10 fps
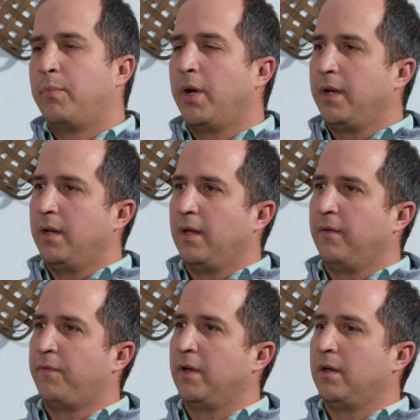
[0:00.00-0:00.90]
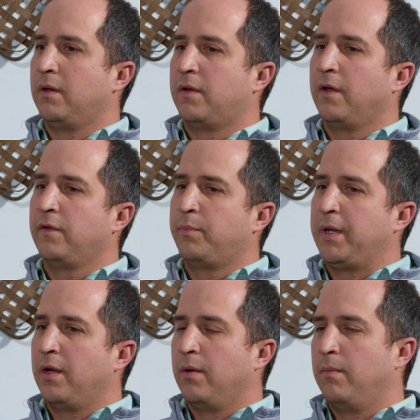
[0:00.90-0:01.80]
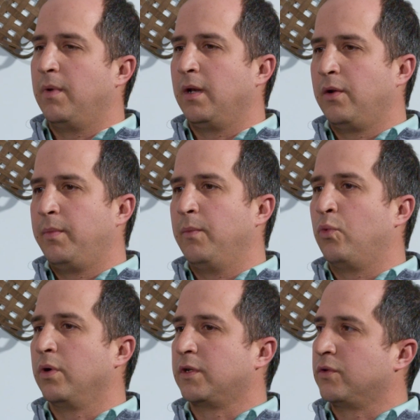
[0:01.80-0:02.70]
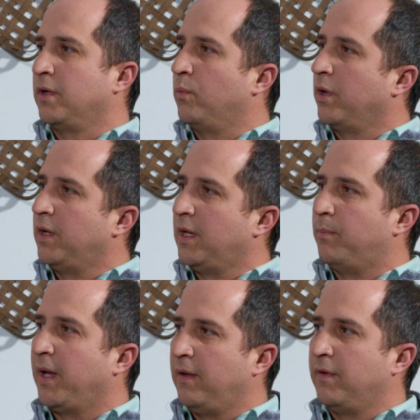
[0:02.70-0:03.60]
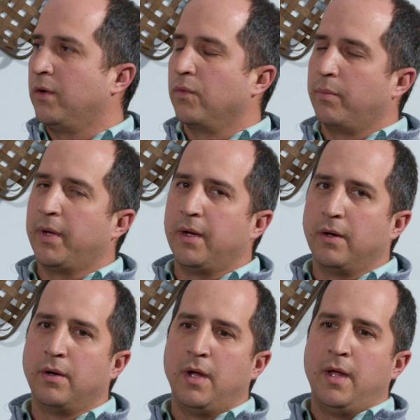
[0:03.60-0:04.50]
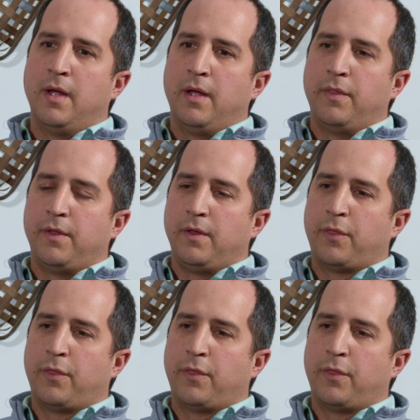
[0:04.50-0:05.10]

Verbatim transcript: But if it does become a little bit more extreme where you need paving or repair, the